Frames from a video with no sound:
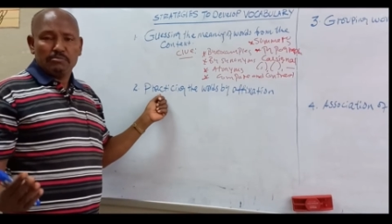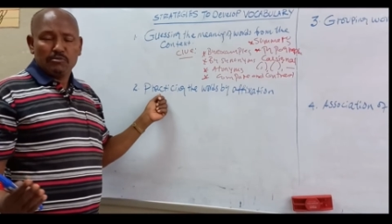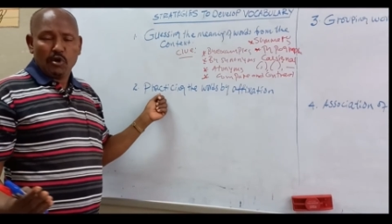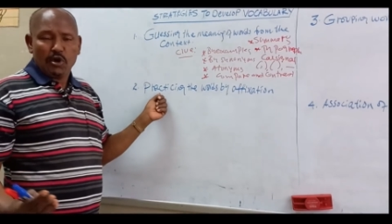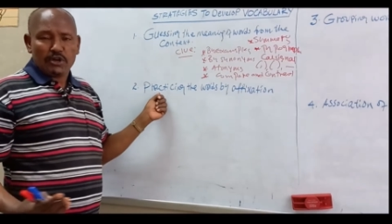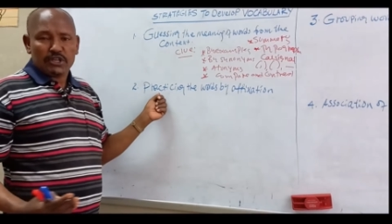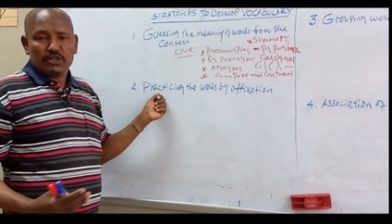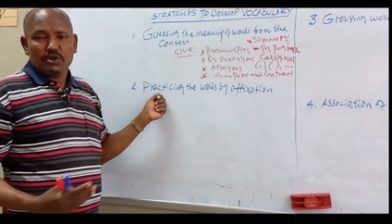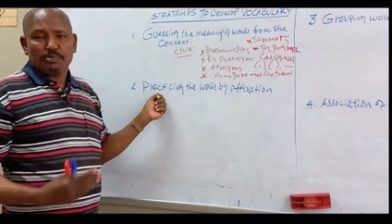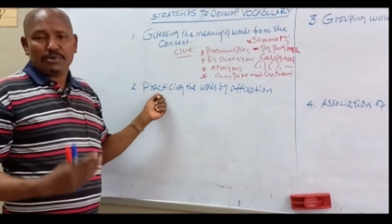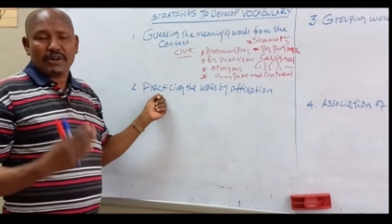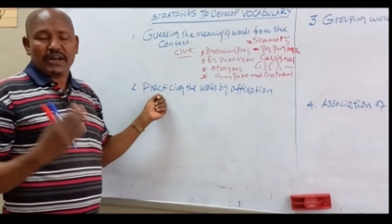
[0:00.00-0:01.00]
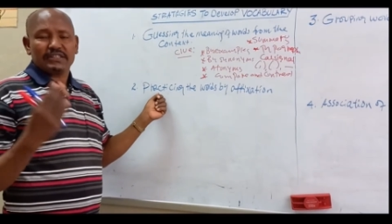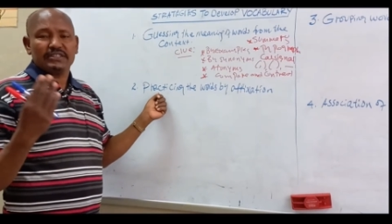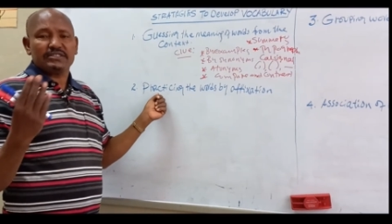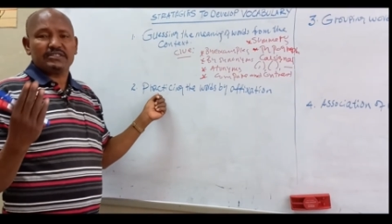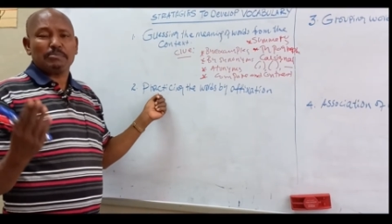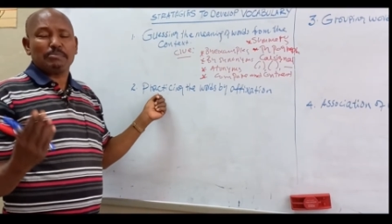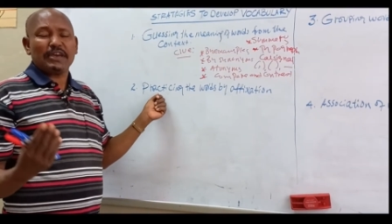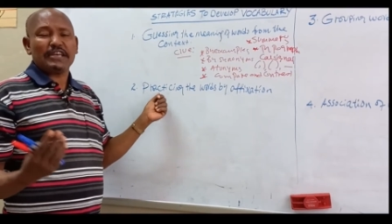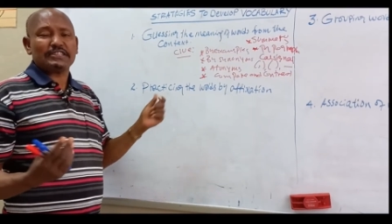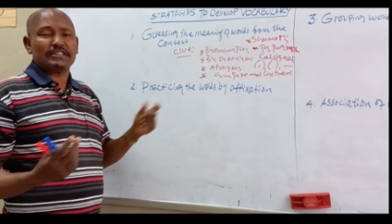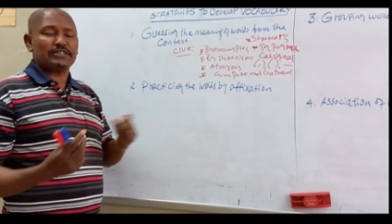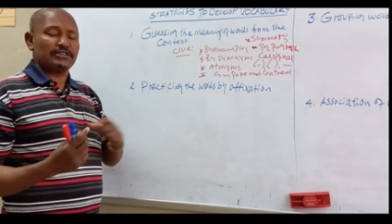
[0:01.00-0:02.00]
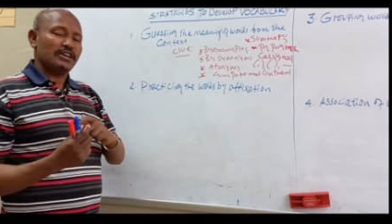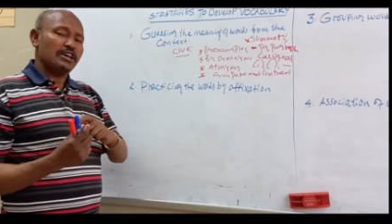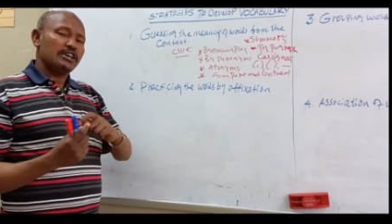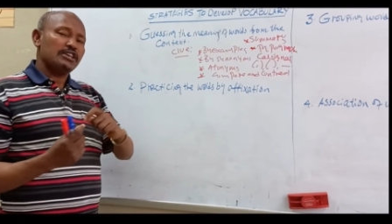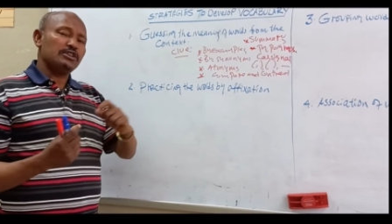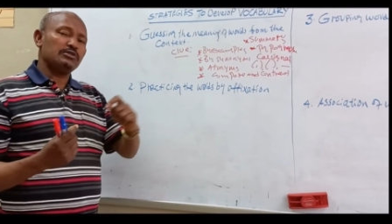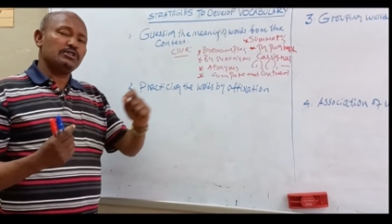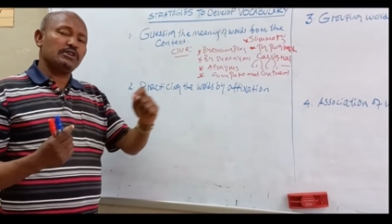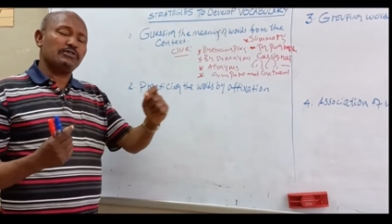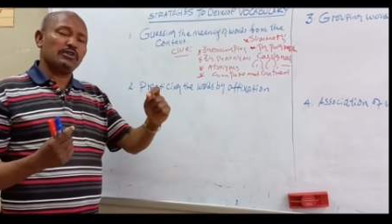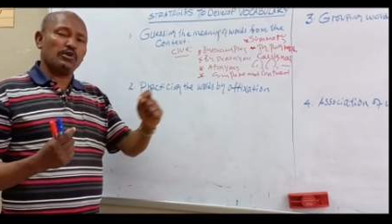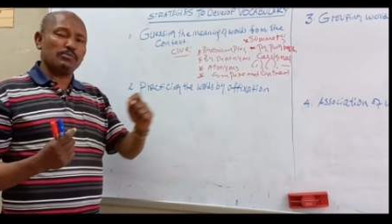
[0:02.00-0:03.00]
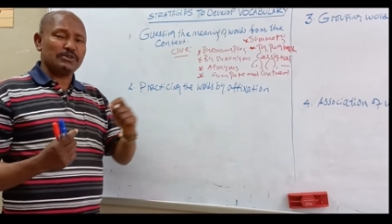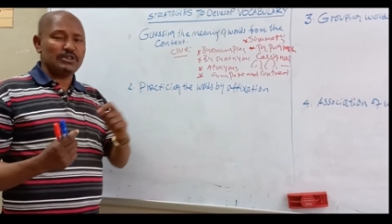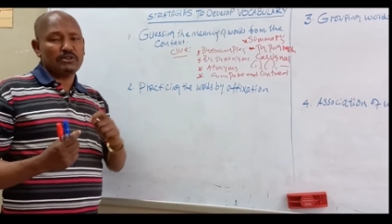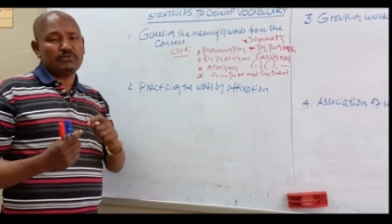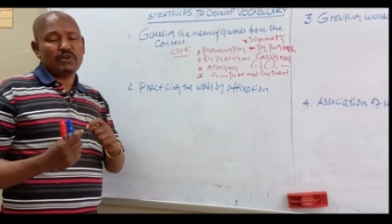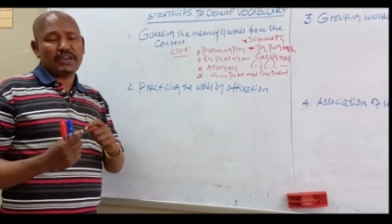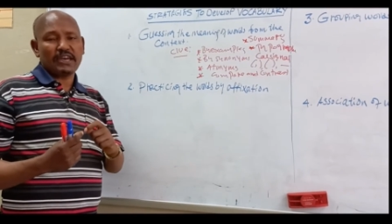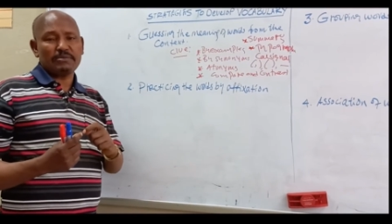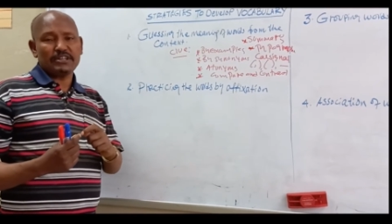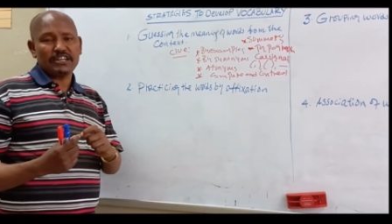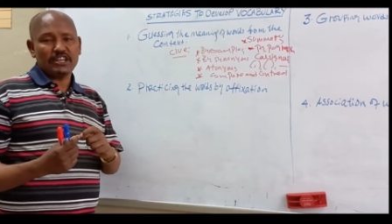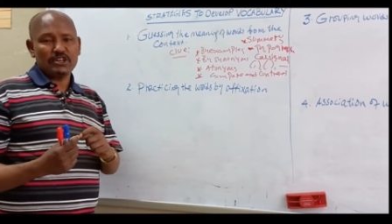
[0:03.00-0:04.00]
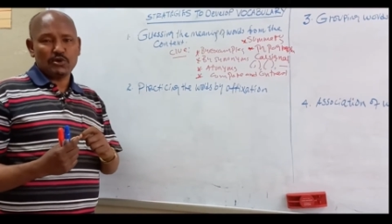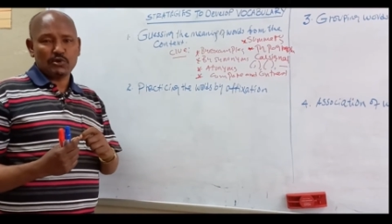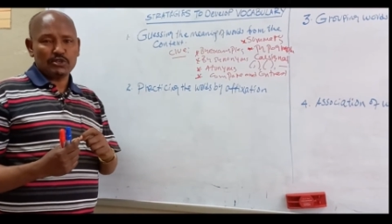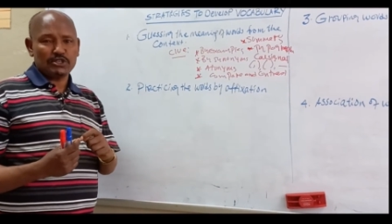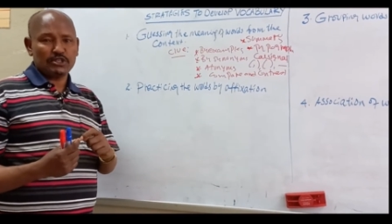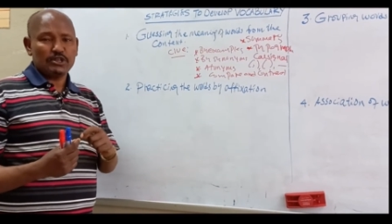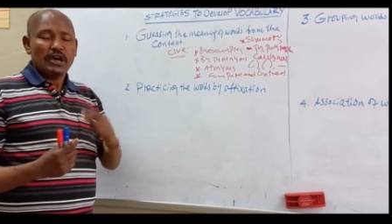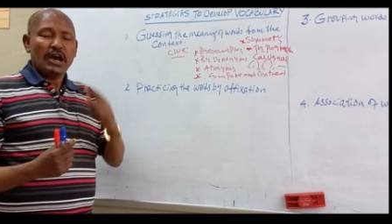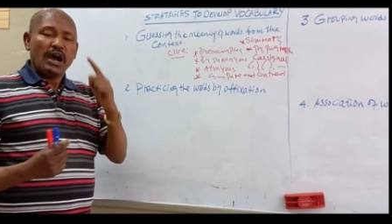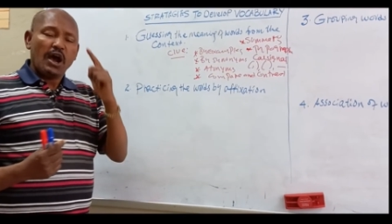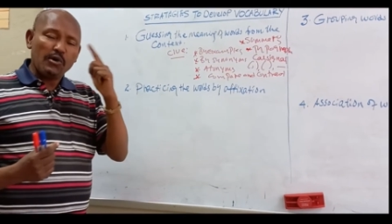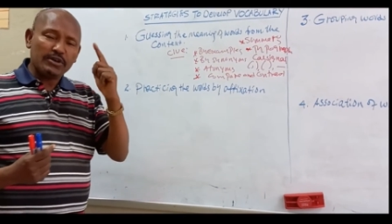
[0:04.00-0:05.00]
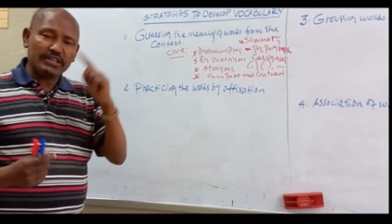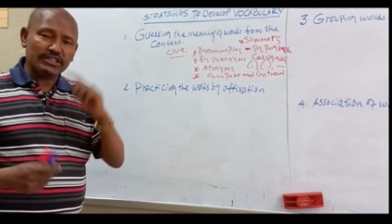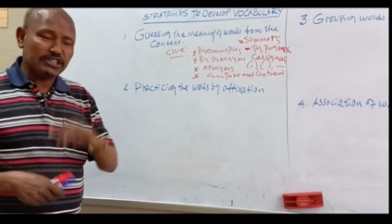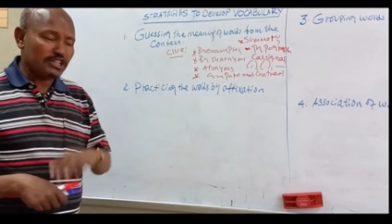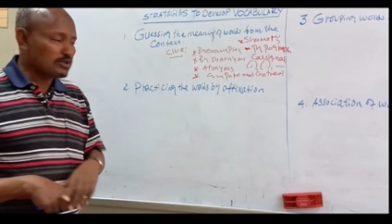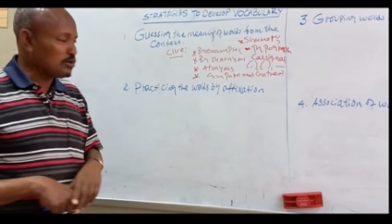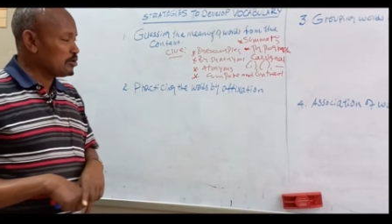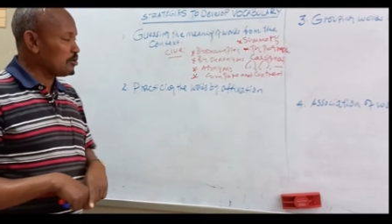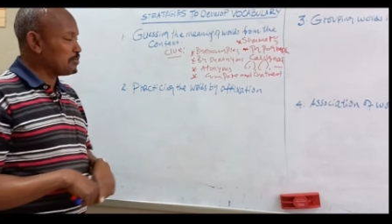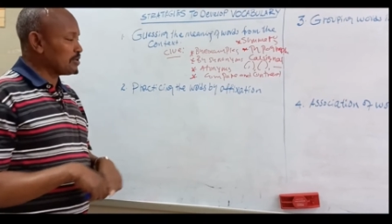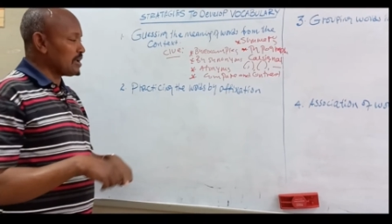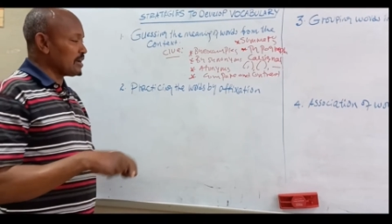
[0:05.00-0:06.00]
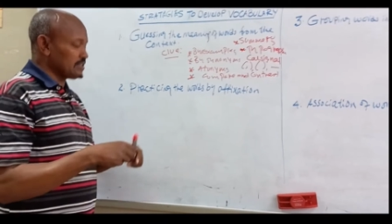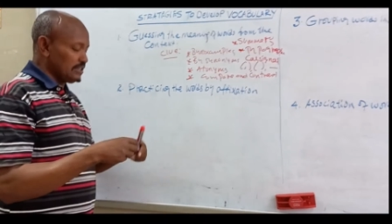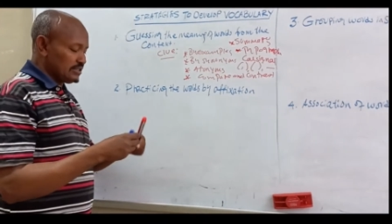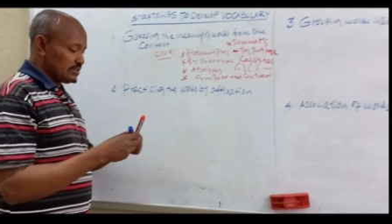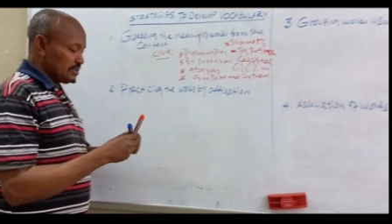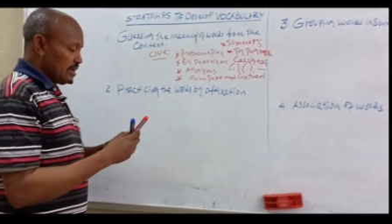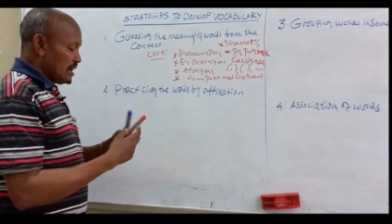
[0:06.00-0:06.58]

more you practice, the better you develop your vocabulary neurology. How can you practice?